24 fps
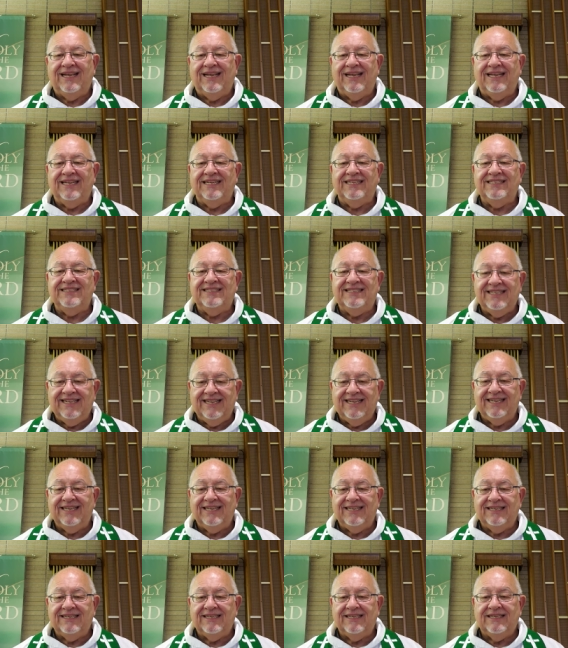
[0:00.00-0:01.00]

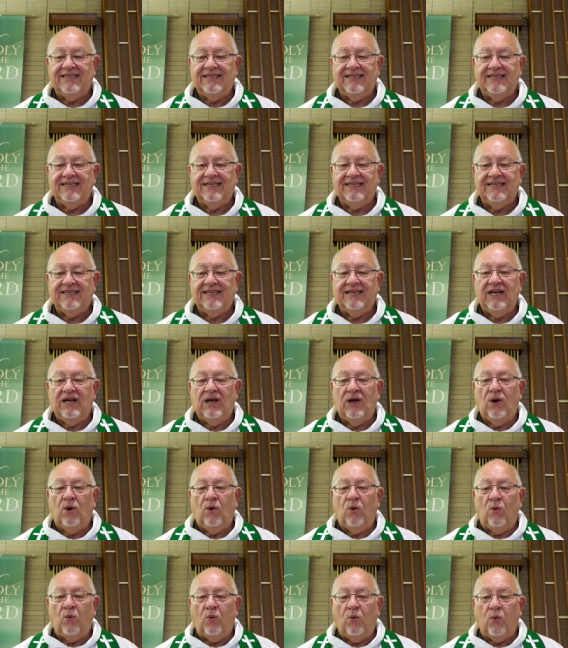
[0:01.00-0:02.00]
Indeed,
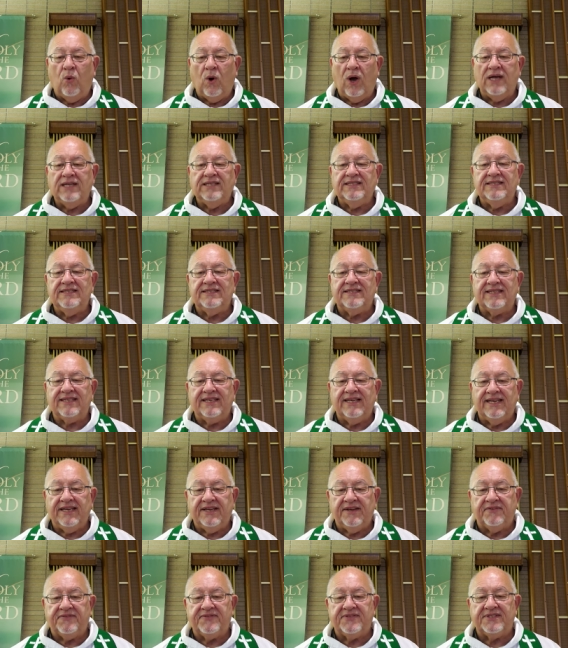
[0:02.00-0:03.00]
one's
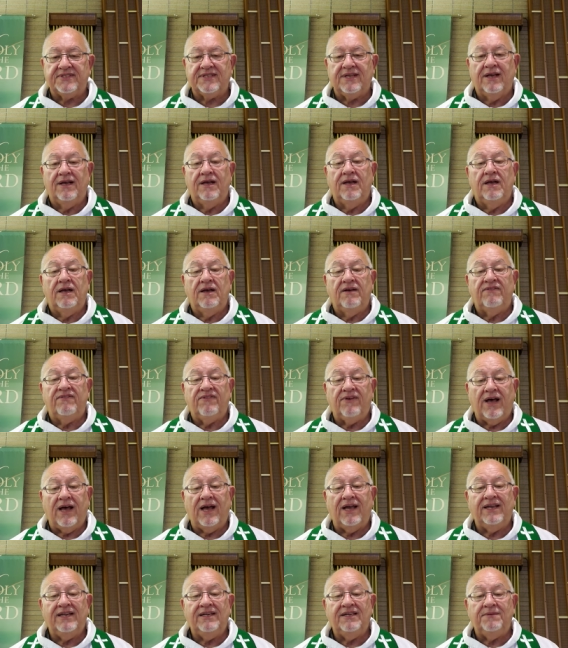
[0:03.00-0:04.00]
gifts
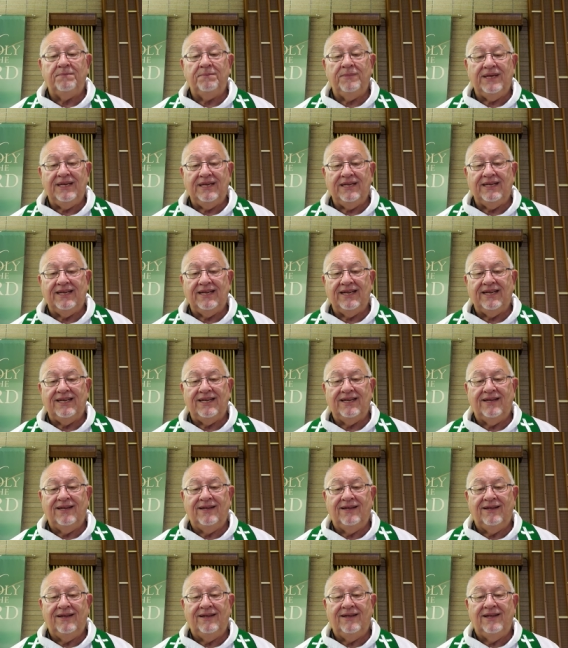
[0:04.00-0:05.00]
find meaning
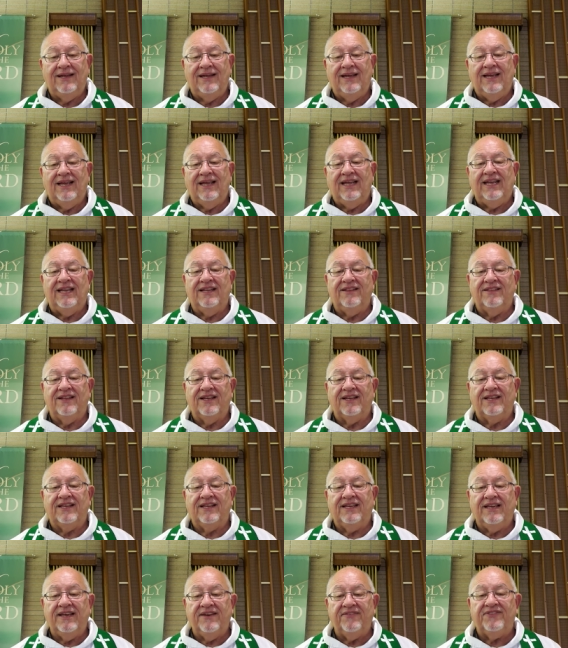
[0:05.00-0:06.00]
in the
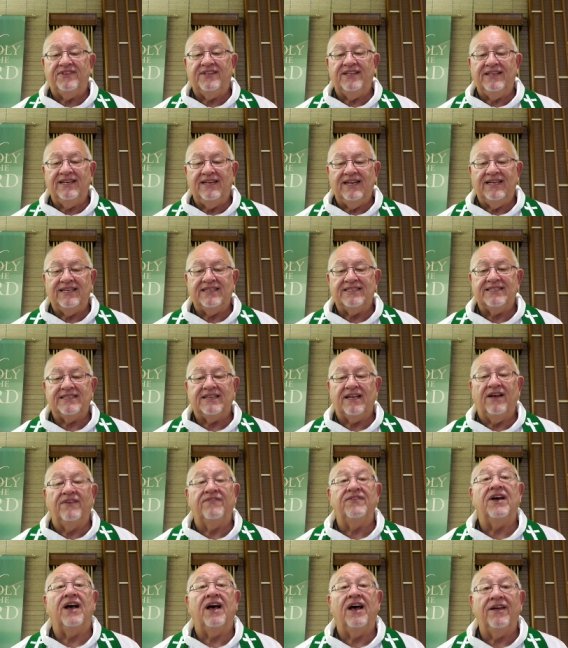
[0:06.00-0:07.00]
giftedness
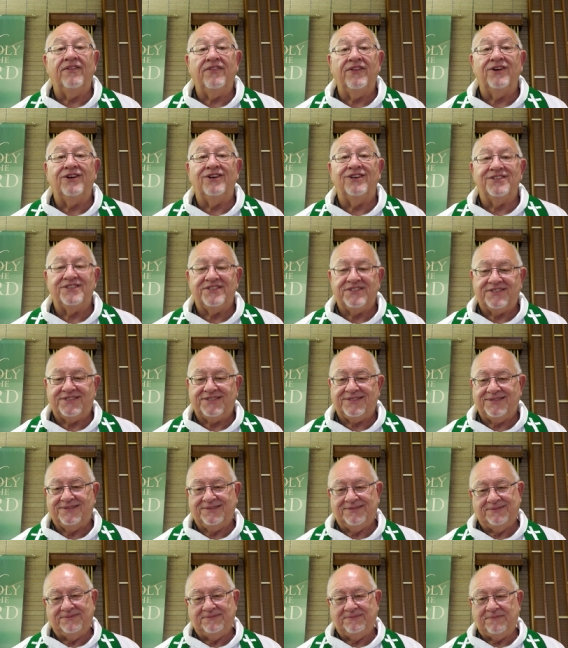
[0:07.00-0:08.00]
of others
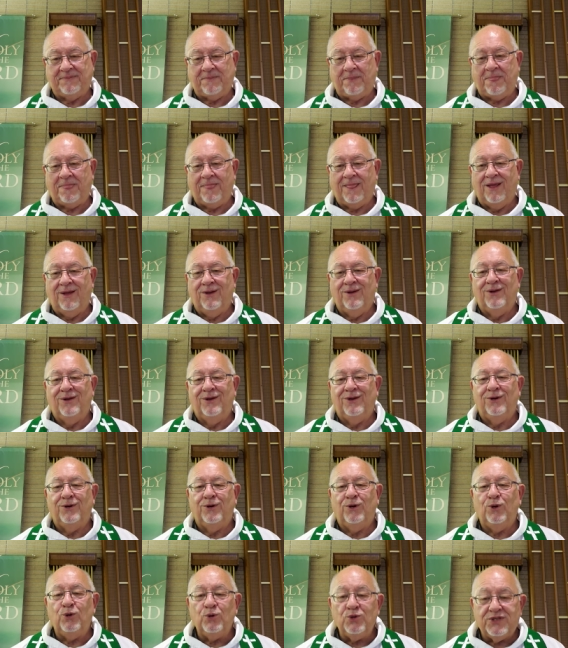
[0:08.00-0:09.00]

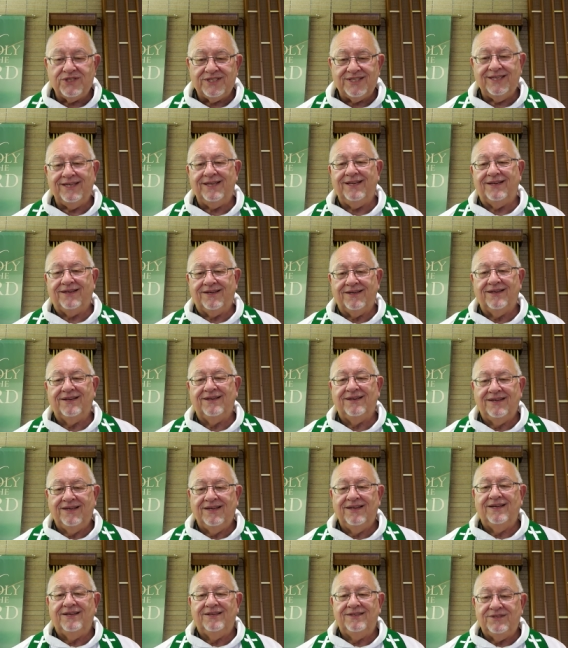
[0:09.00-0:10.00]
who seek
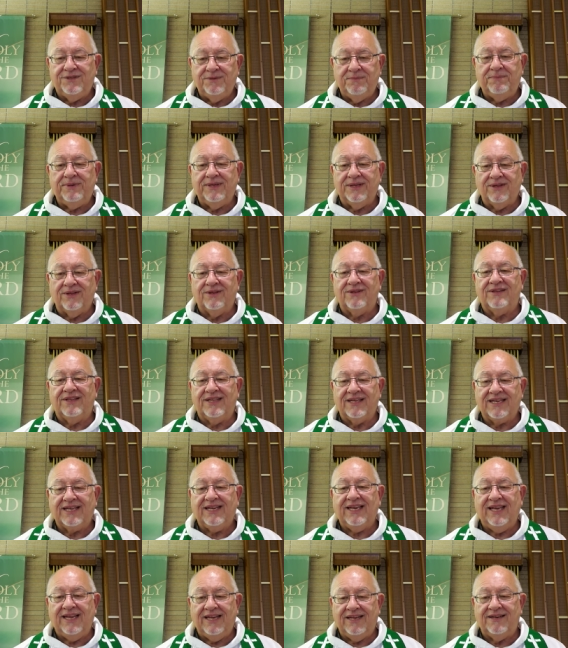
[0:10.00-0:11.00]
to build the
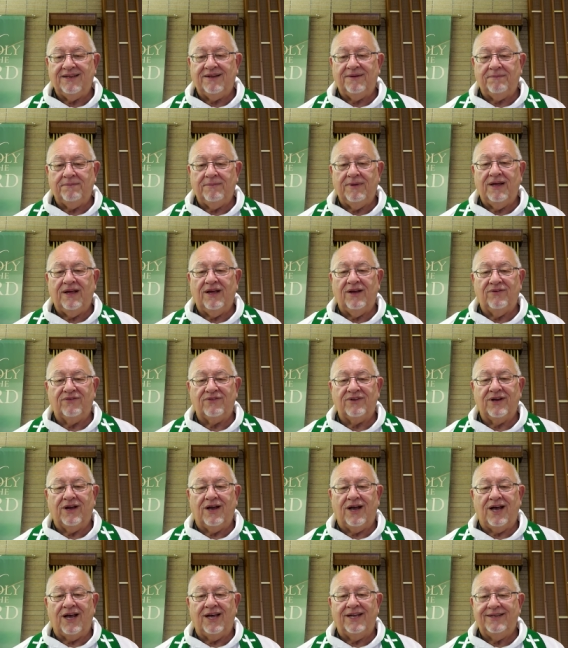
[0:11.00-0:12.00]
kingdom of
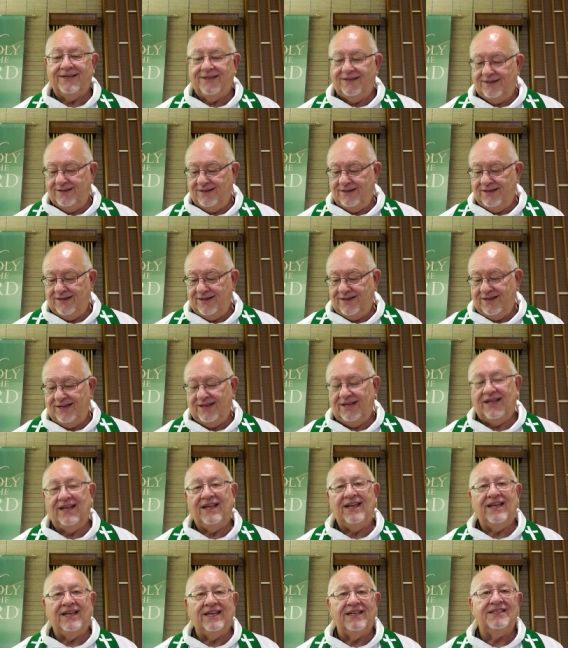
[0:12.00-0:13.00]
God
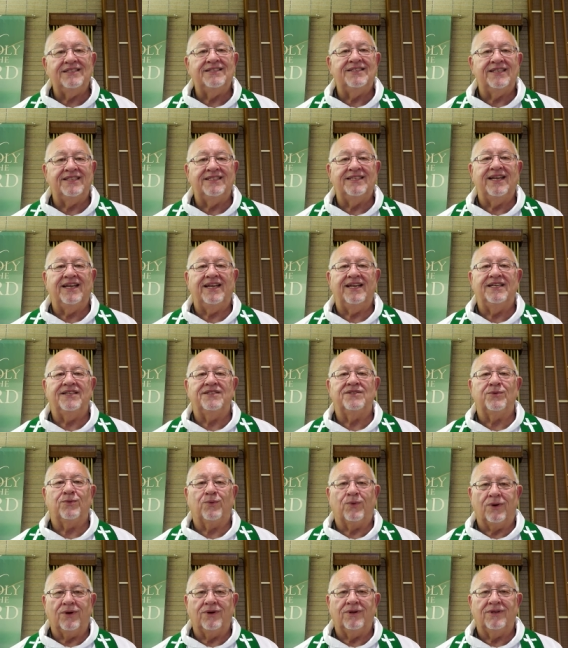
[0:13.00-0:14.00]
in today's
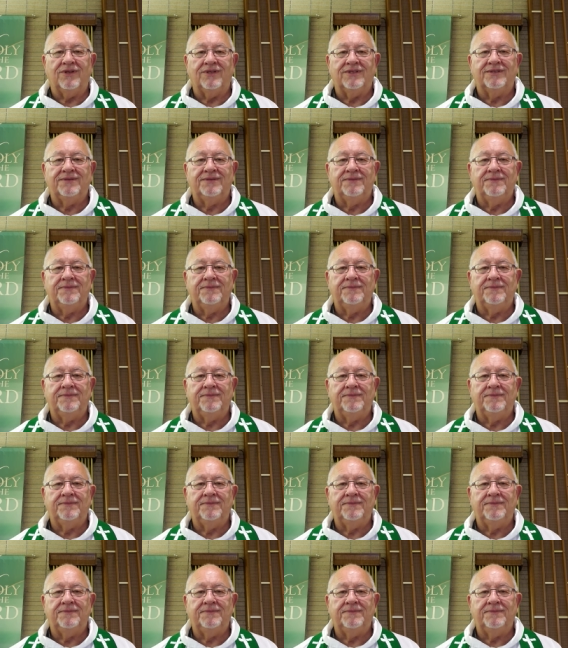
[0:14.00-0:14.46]
world.